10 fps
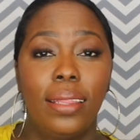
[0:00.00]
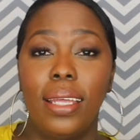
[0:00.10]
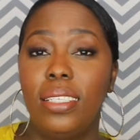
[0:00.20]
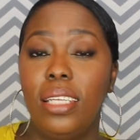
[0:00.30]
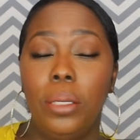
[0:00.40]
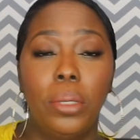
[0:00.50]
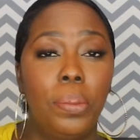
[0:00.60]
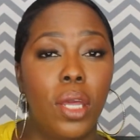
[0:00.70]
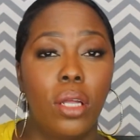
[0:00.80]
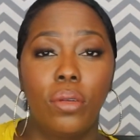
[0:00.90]
They seem to
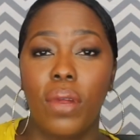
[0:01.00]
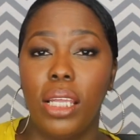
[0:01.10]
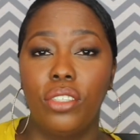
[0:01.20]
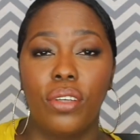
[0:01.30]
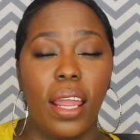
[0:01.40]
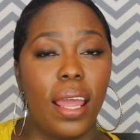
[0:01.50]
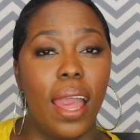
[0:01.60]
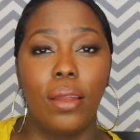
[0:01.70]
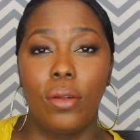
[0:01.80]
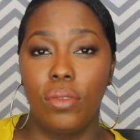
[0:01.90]
be on the right track.
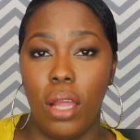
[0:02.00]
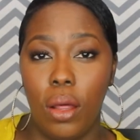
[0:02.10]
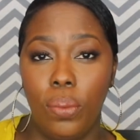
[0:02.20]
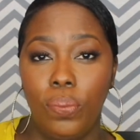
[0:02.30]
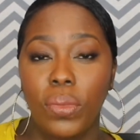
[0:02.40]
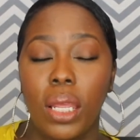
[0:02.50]
I don't know.